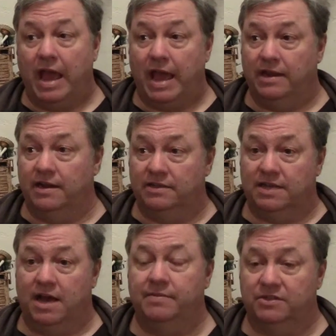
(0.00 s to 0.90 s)
And in a
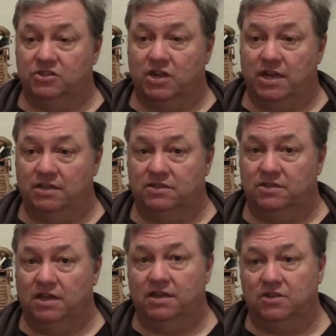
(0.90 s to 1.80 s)
time
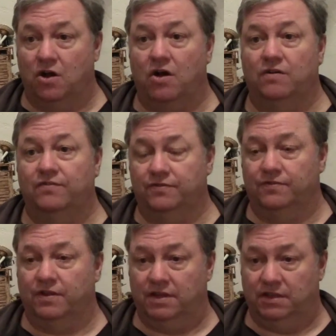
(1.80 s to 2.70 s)
exchange, it's all
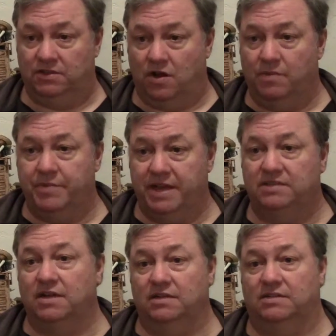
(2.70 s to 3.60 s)

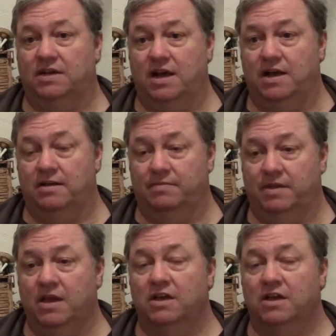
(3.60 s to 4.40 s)
based on time.